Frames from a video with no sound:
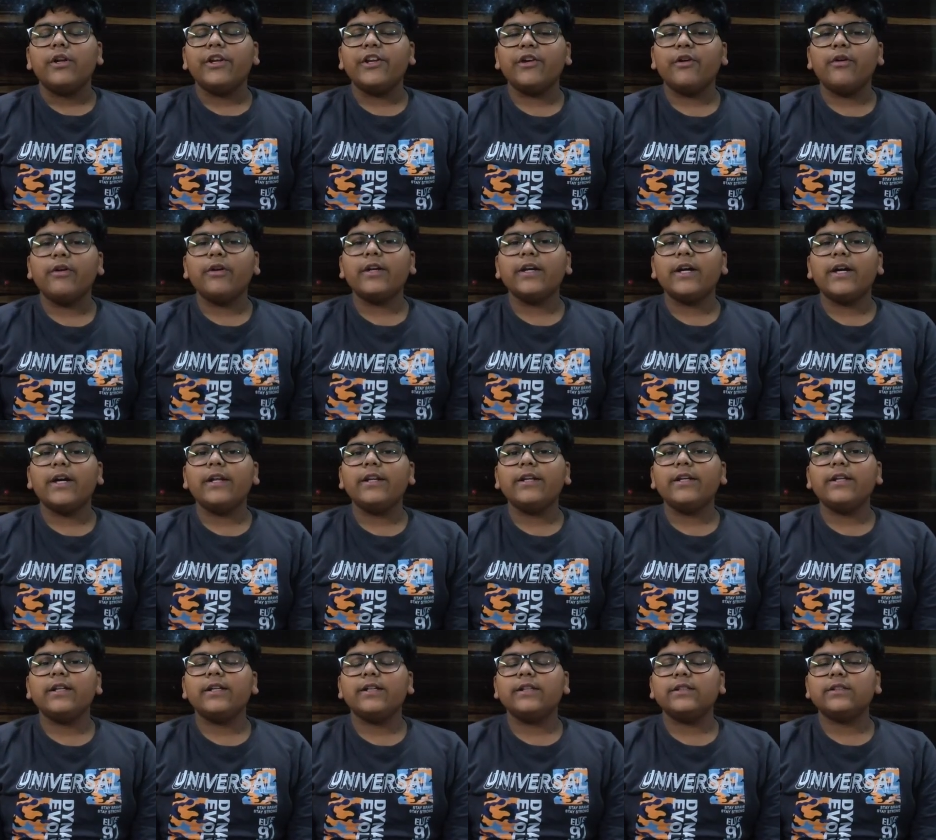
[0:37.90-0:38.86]
New
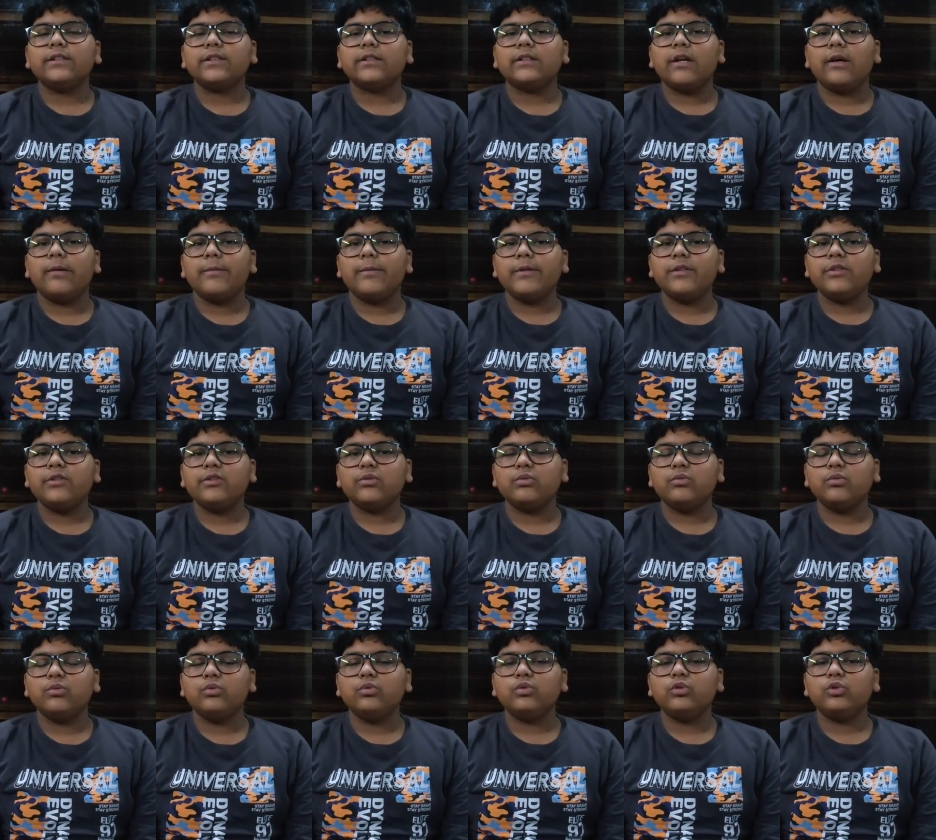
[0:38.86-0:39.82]
Year is coming
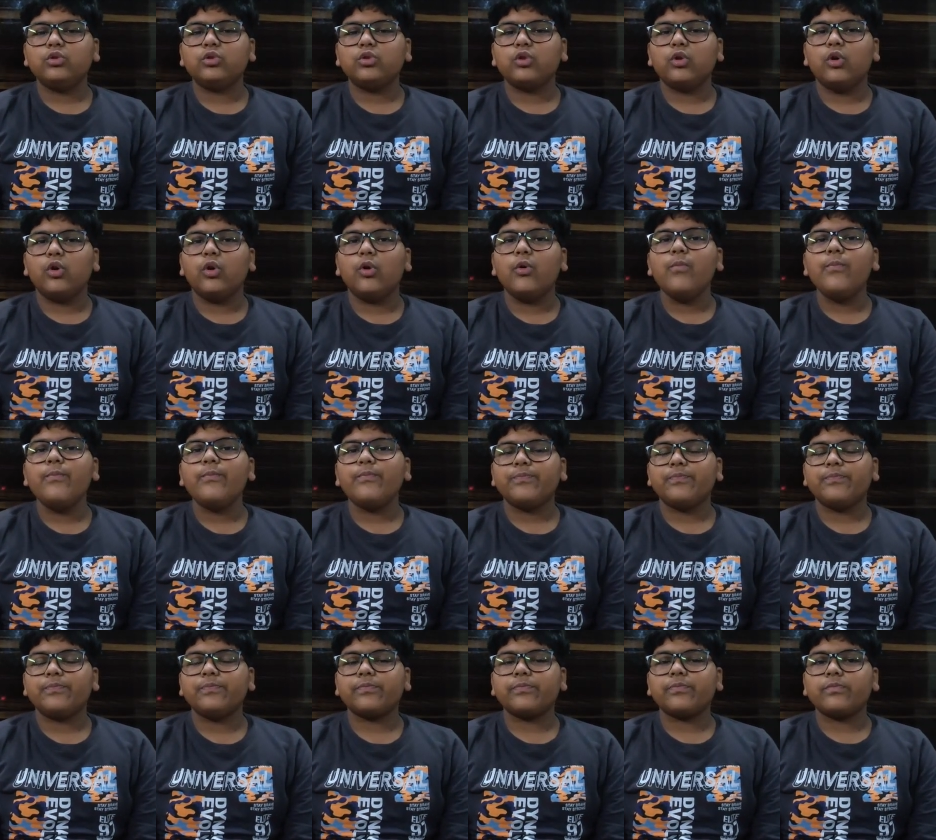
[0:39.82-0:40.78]
soon, so
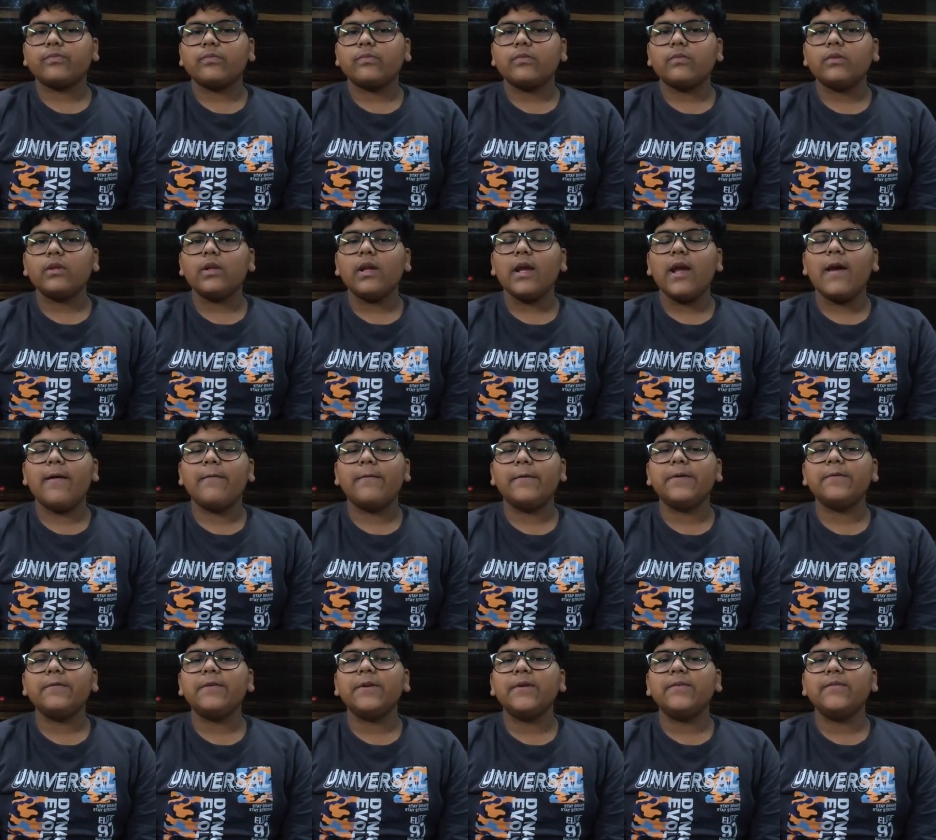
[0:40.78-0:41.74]

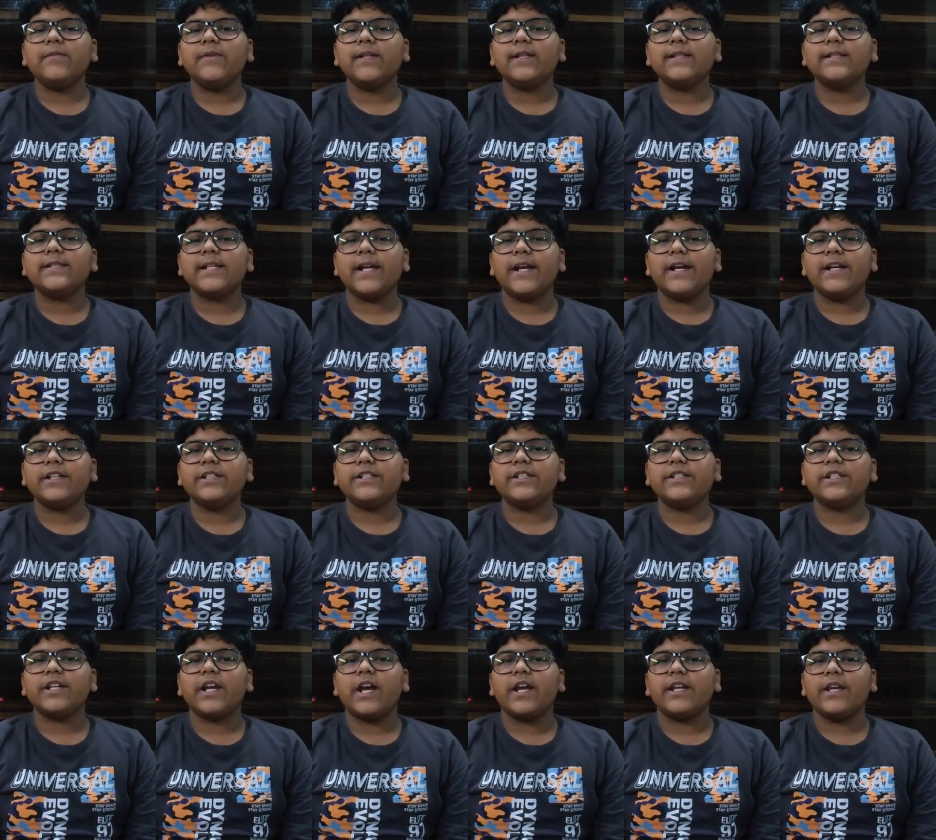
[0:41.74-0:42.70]
everyone will send
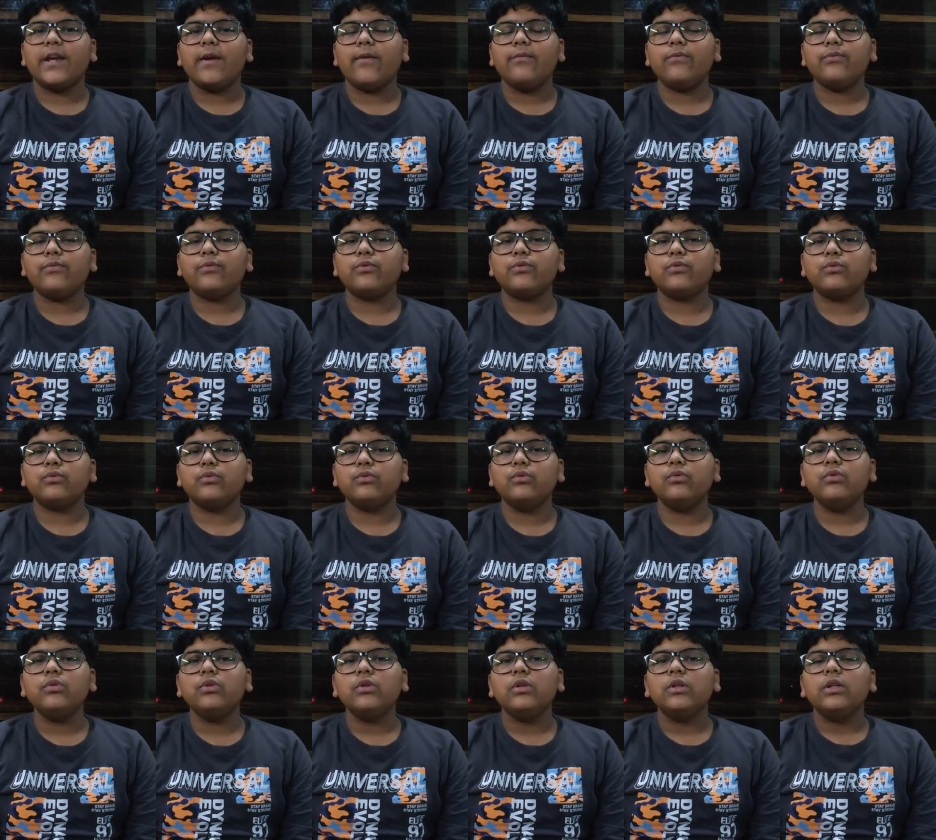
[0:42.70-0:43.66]
GIF
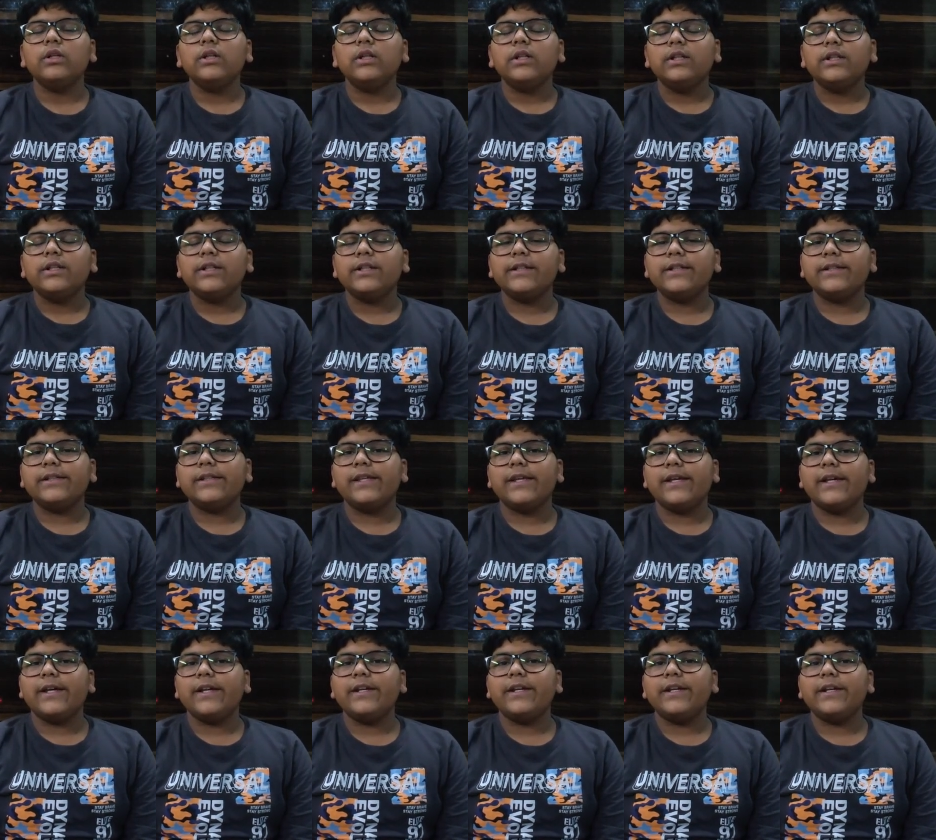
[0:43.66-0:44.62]
to
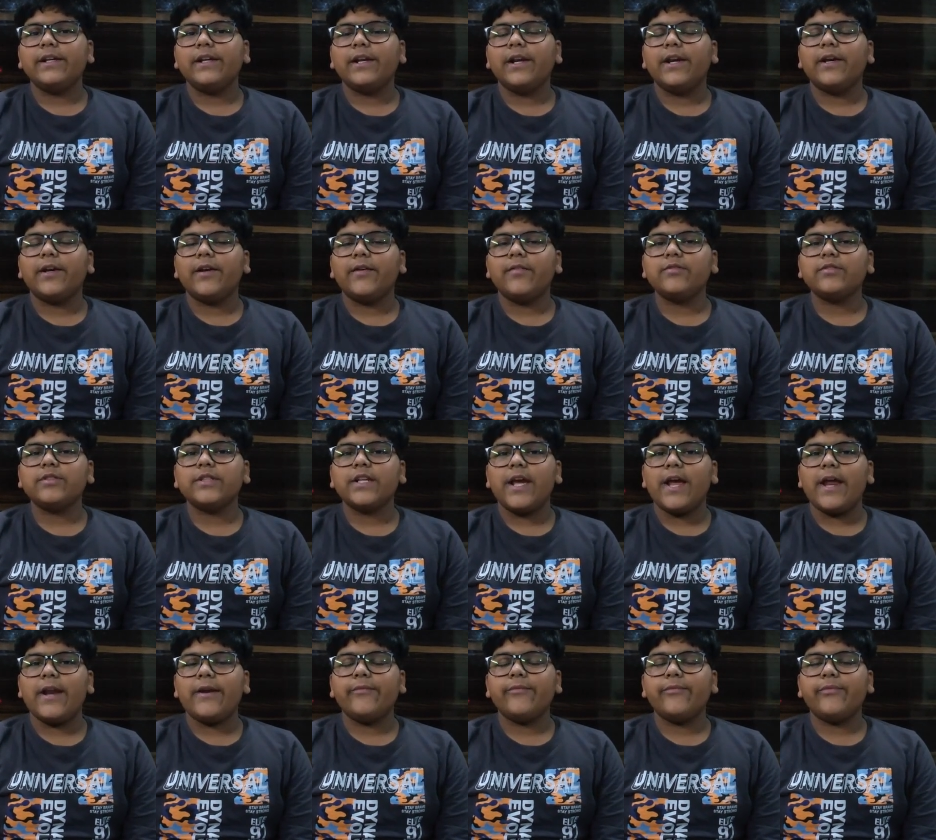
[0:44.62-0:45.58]
their relatives
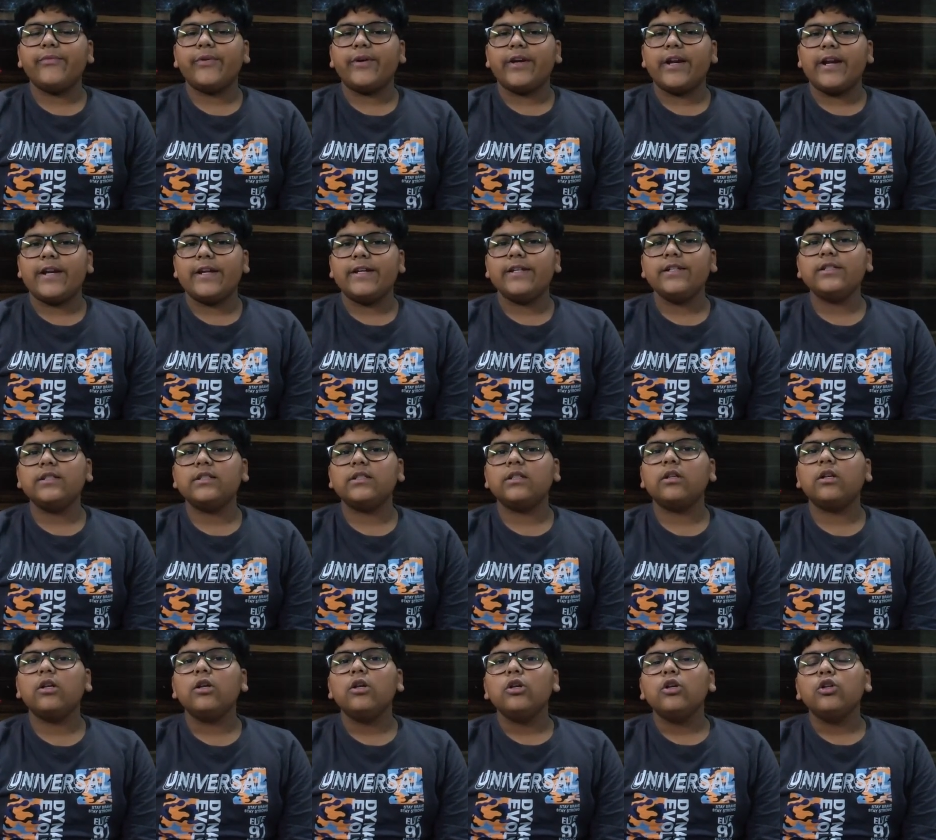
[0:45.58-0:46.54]
and
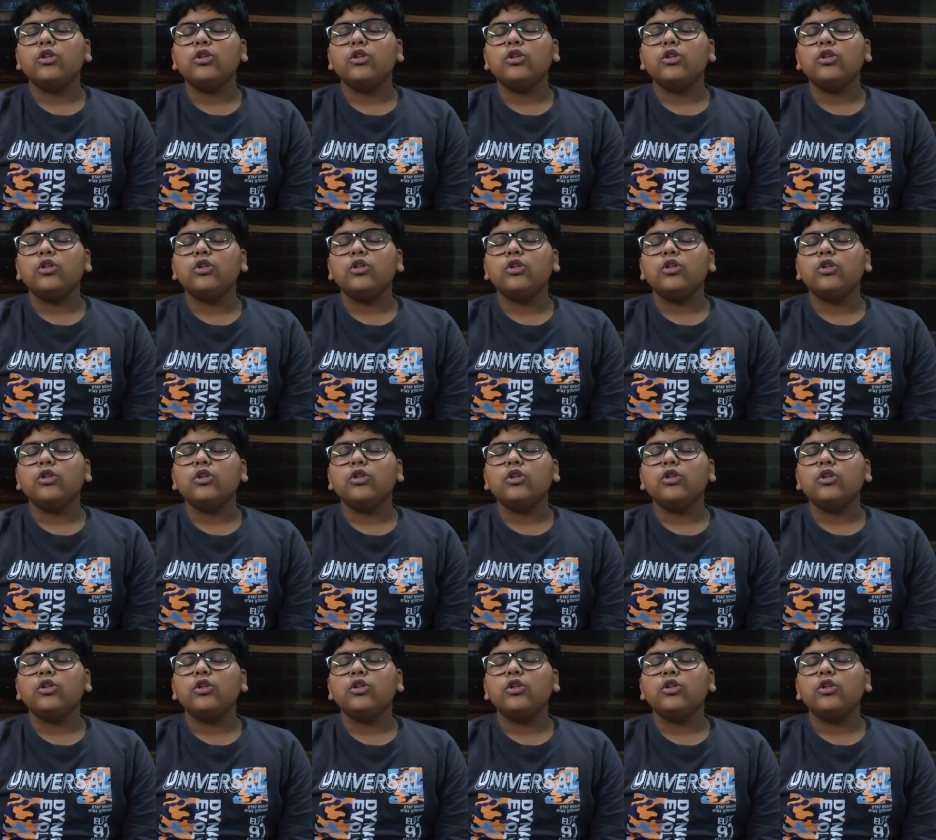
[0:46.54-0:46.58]
friends.